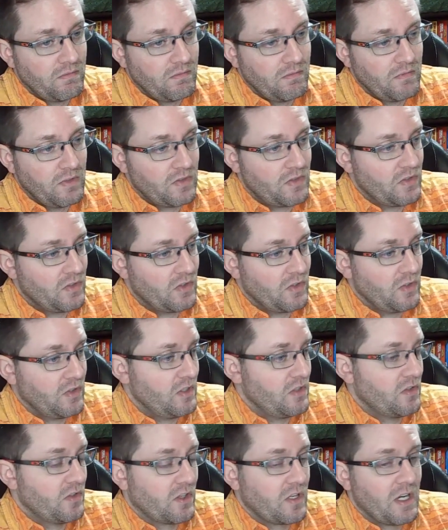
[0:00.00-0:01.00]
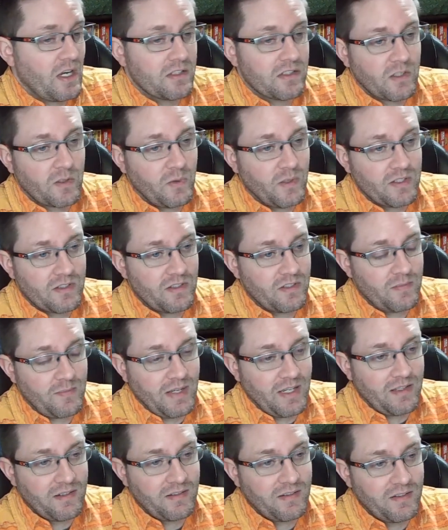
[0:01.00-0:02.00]
This is these are your consequences,
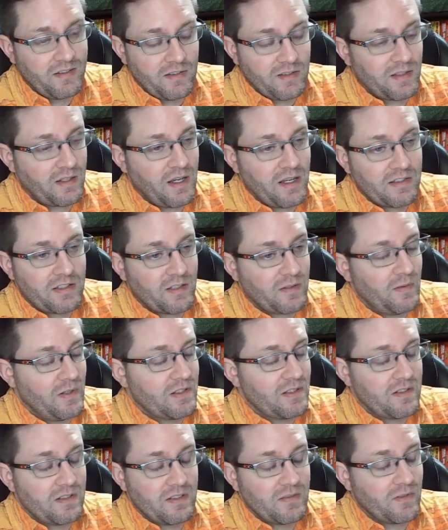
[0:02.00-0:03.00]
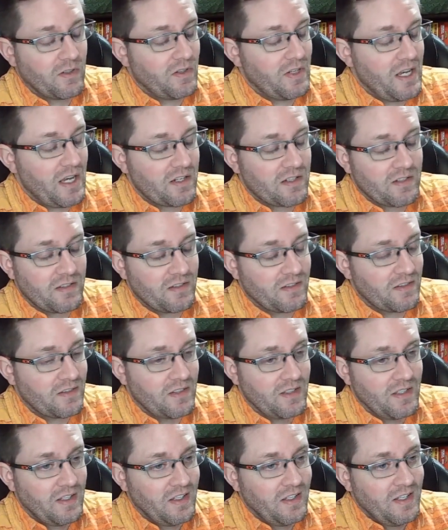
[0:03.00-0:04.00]
man. These are the consequences of your own actions.
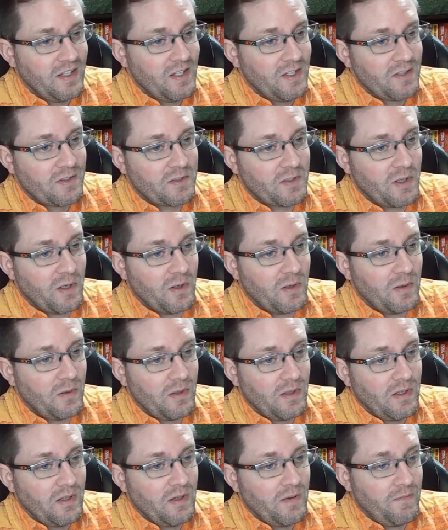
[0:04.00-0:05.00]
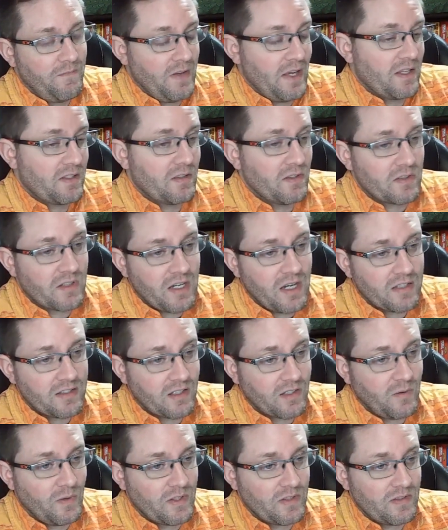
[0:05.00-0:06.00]
So face those
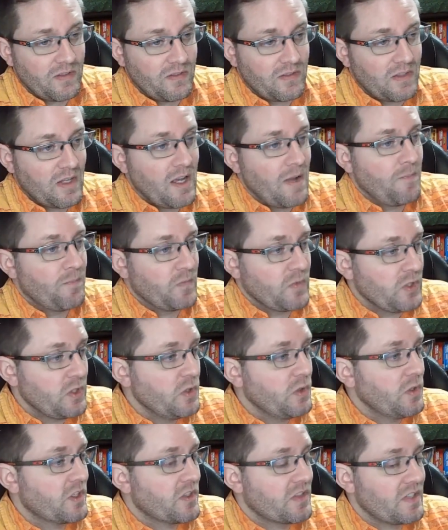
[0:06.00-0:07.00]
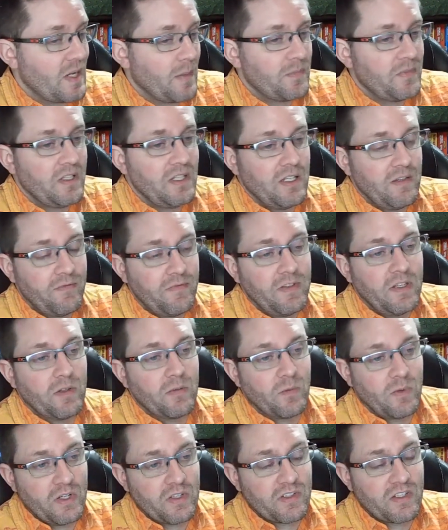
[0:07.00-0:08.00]
consequences. You accepted infinite
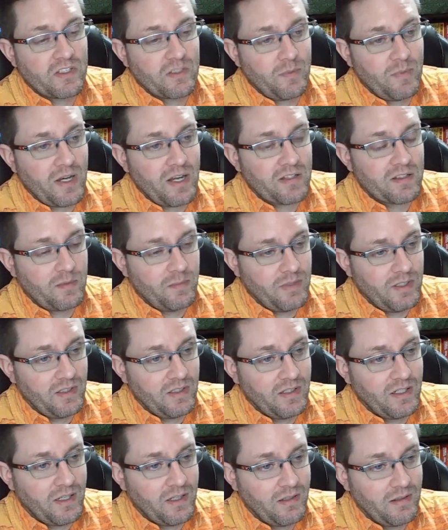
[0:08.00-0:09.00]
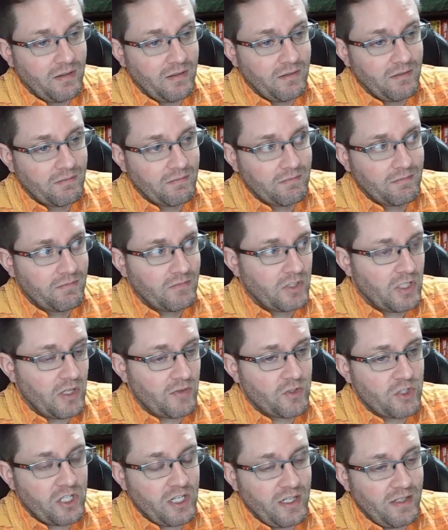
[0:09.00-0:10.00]
risk as a possibility.
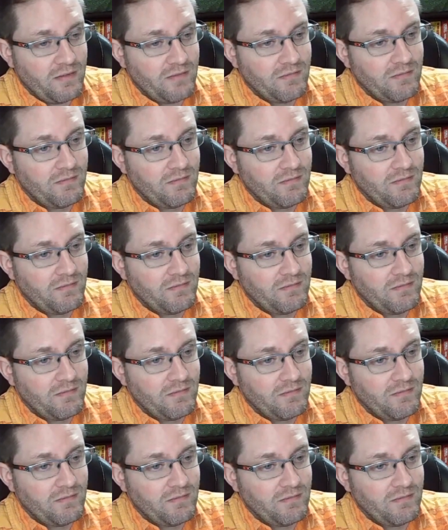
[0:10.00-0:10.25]
Tough shit.